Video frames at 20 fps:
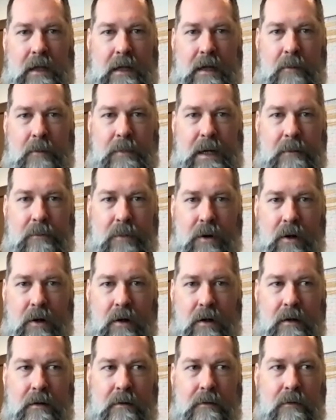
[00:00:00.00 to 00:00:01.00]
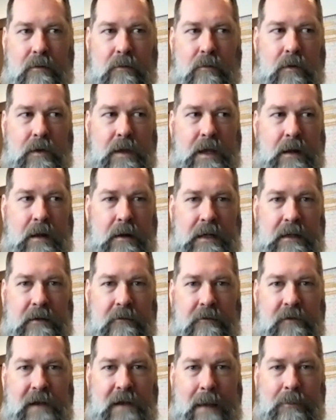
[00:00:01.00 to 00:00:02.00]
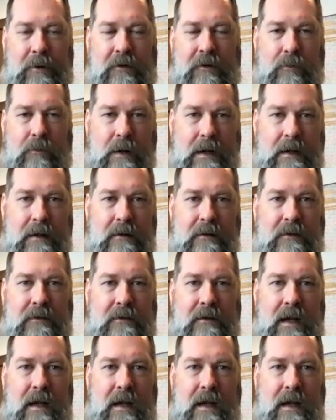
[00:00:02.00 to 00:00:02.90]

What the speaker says: like a big bird that didn't flap its wings and went